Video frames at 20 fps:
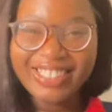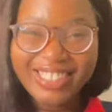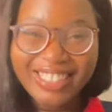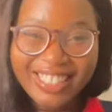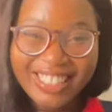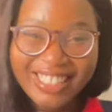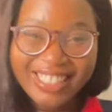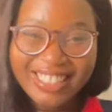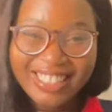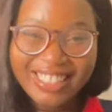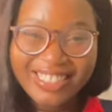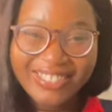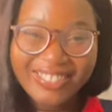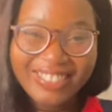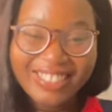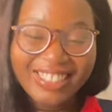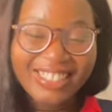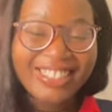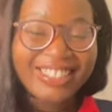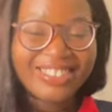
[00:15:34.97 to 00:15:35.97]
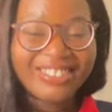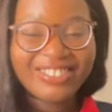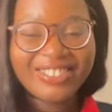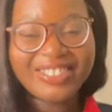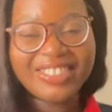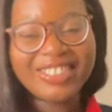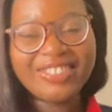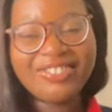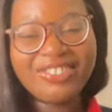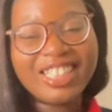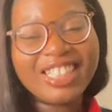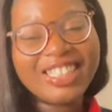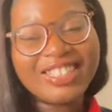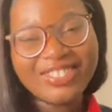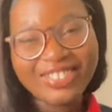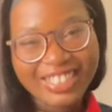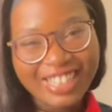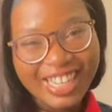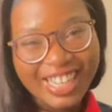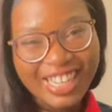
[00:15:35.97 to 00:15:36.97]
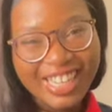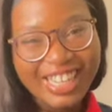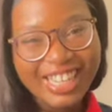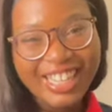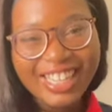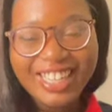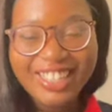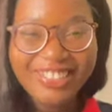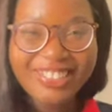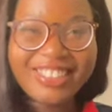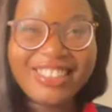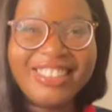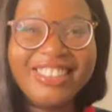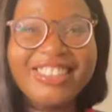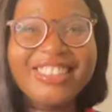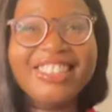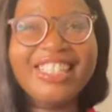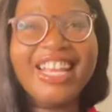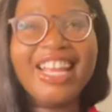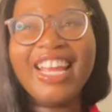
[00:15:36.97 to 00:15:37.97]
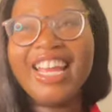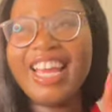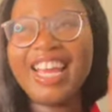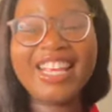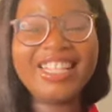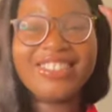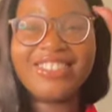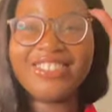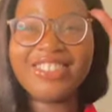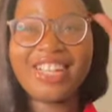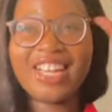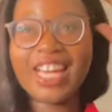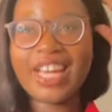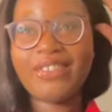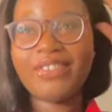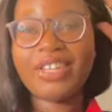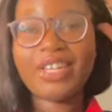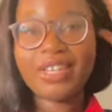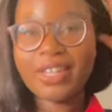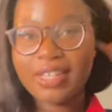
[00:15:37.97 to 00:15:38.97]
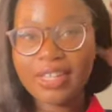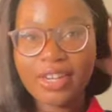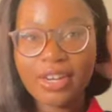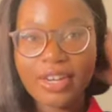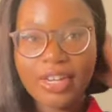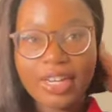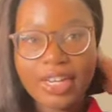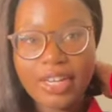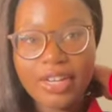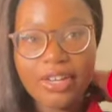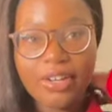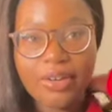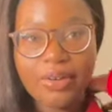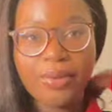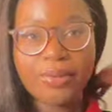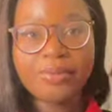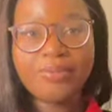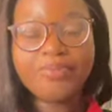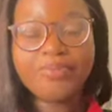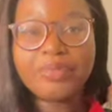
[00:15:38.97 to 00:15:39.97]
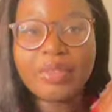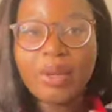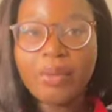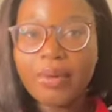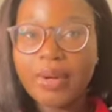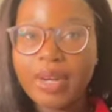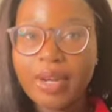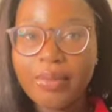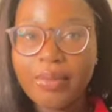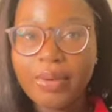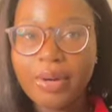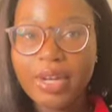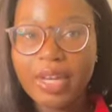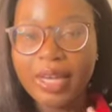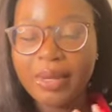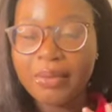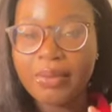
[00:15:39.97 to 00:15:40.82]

it's a little country, but it's okay. It's okay because I already know what I want and